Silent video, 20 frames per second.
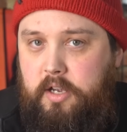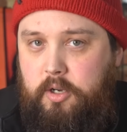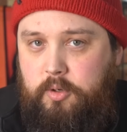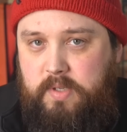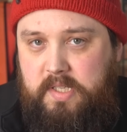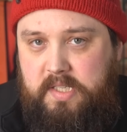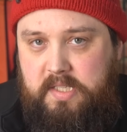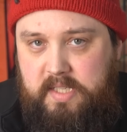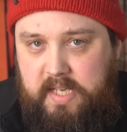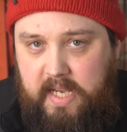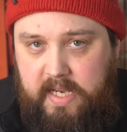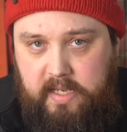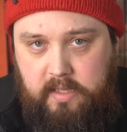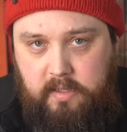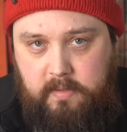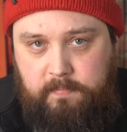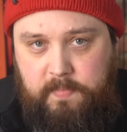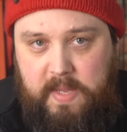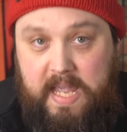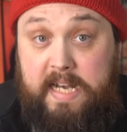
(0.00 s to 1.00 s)
go
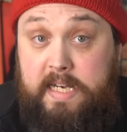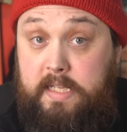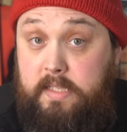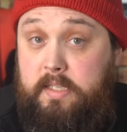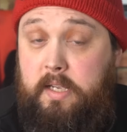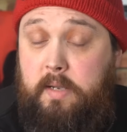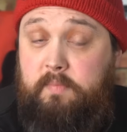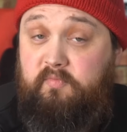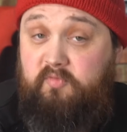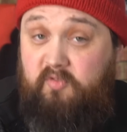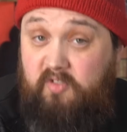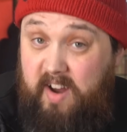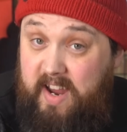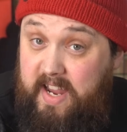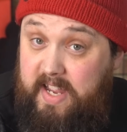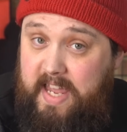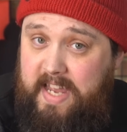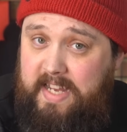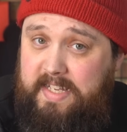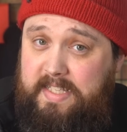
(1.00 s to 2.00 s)
stale, and in some
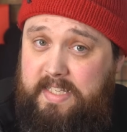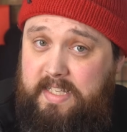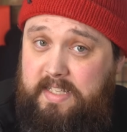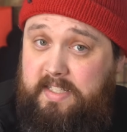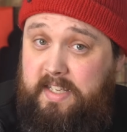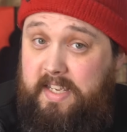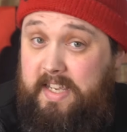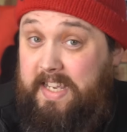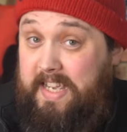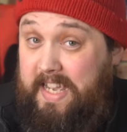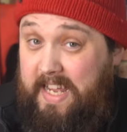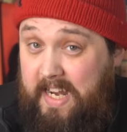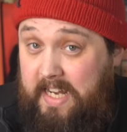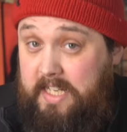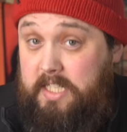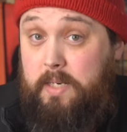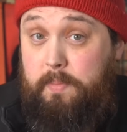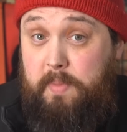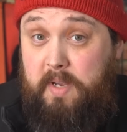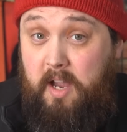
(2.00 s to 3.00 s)
rare cases, it can
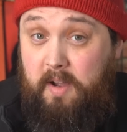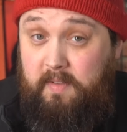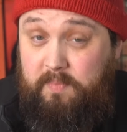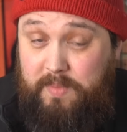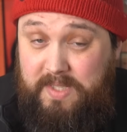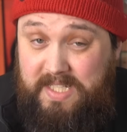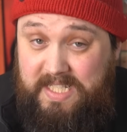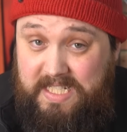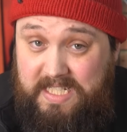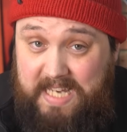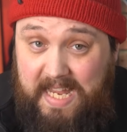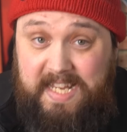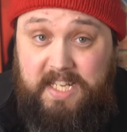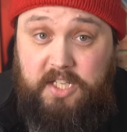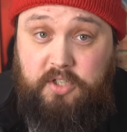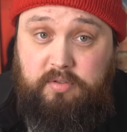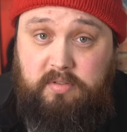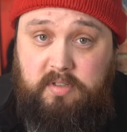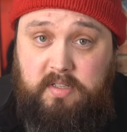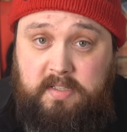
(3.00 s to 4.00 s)
actually become
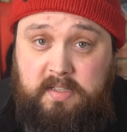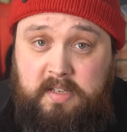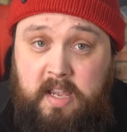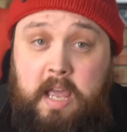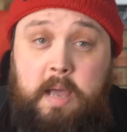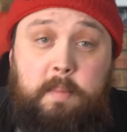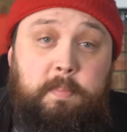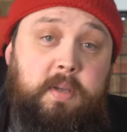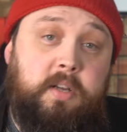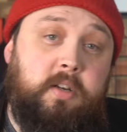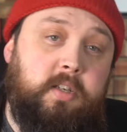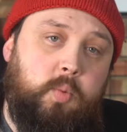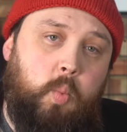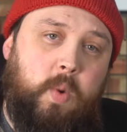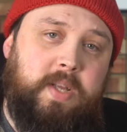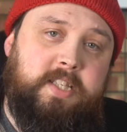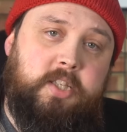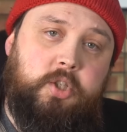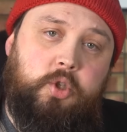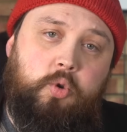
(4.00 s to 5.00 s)
dangerous because
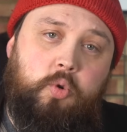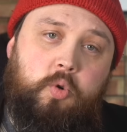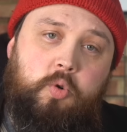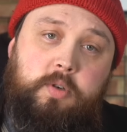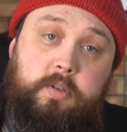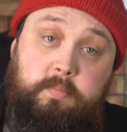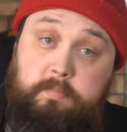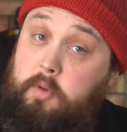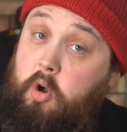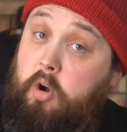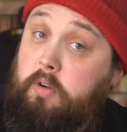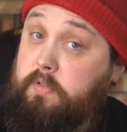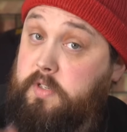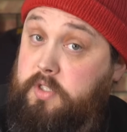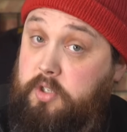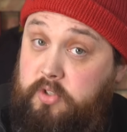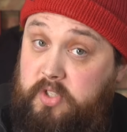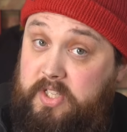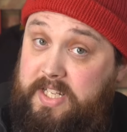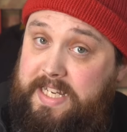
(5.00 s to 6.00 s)
when stored
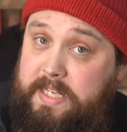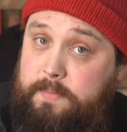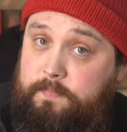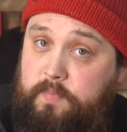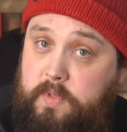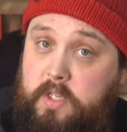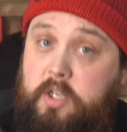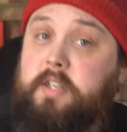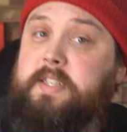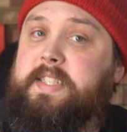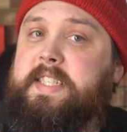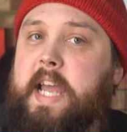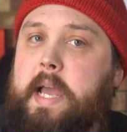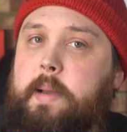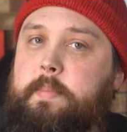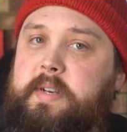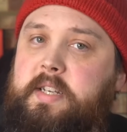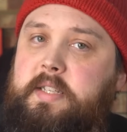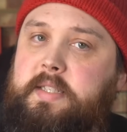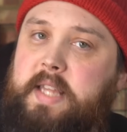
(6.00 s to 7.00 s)
horizontally,
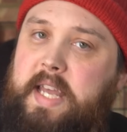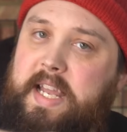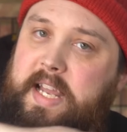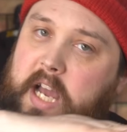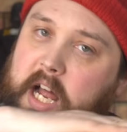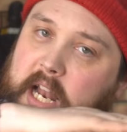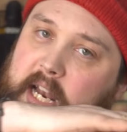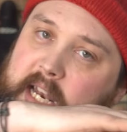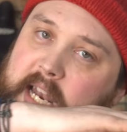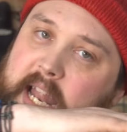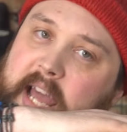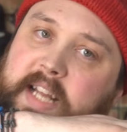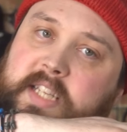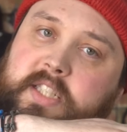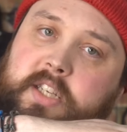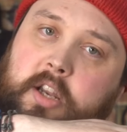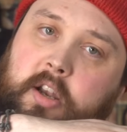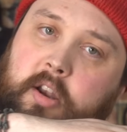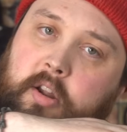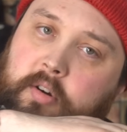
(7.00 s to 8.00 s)
contaminants then
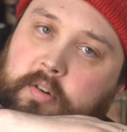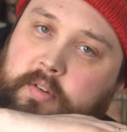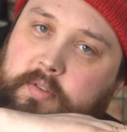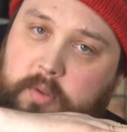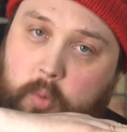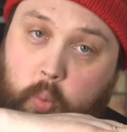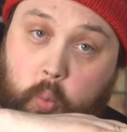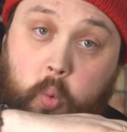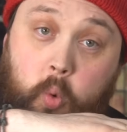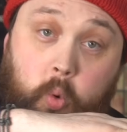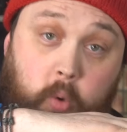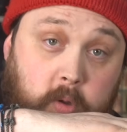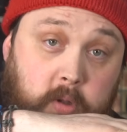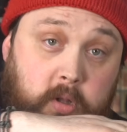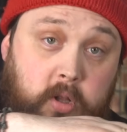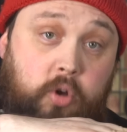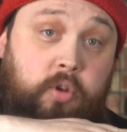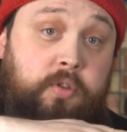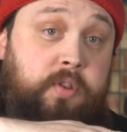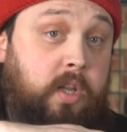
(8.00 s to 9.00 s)
collect along the
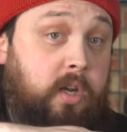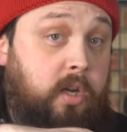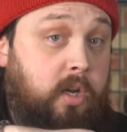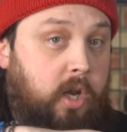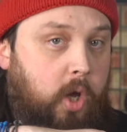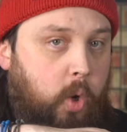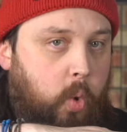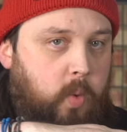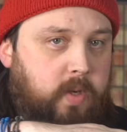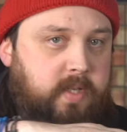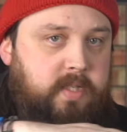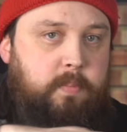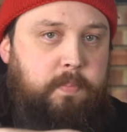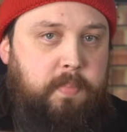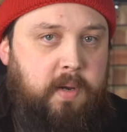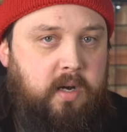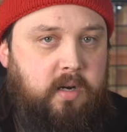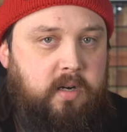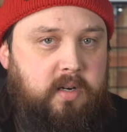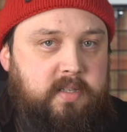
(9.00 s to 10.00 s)
wall on the lowest
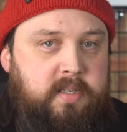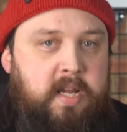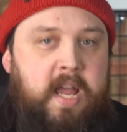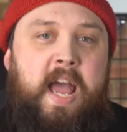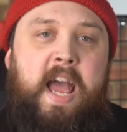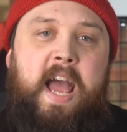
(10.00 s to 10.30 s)
part,